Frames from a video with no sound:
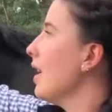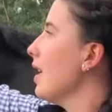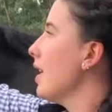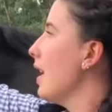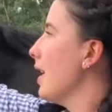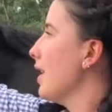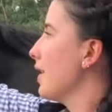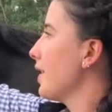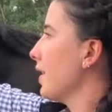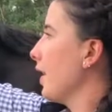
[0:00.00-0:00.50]

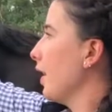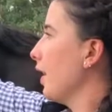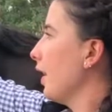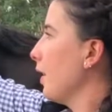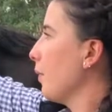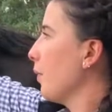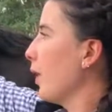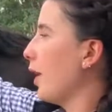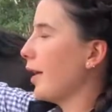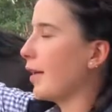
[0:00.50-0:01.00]
and slowly
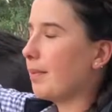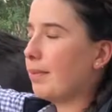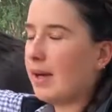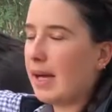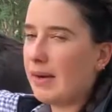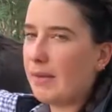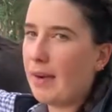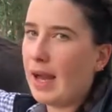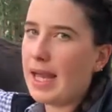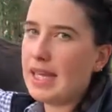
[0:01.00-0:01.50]
work
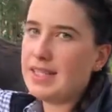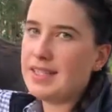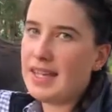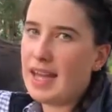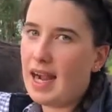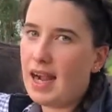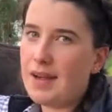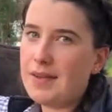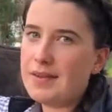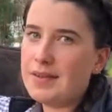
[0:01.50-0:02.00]
my way
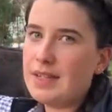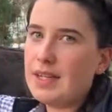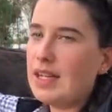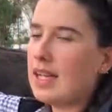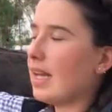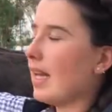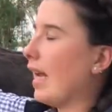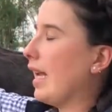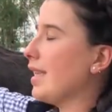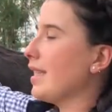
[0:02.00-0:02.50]
down
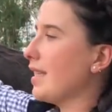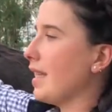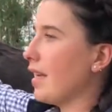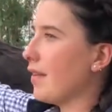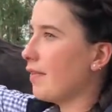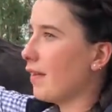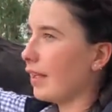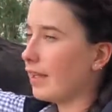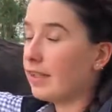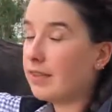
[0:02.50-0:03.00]
and see
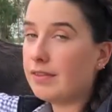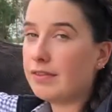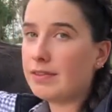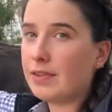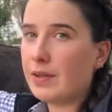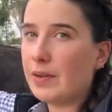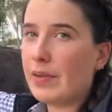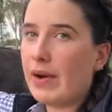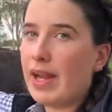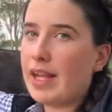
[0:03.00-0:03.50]
if I can
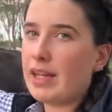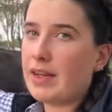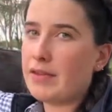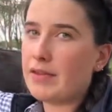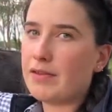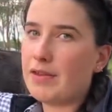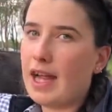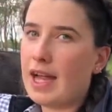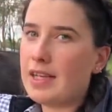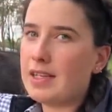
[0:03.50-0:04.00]
feel any
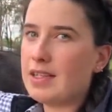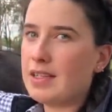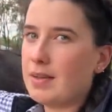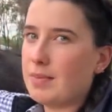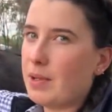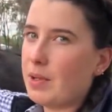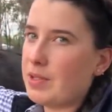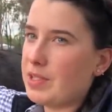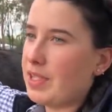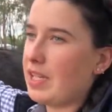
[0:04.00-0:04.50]
fat
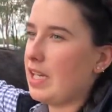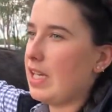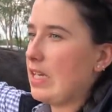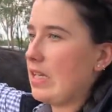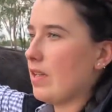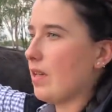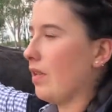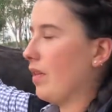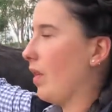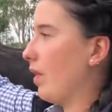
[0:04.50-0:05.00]
depositing
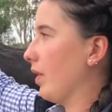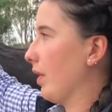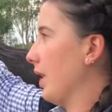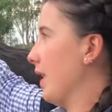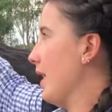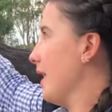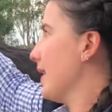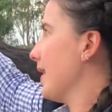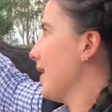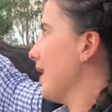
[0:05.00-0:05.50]
along
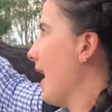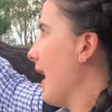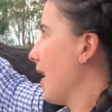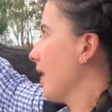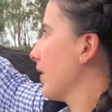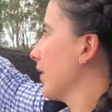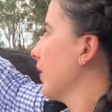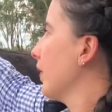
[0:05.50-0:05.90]
his neck.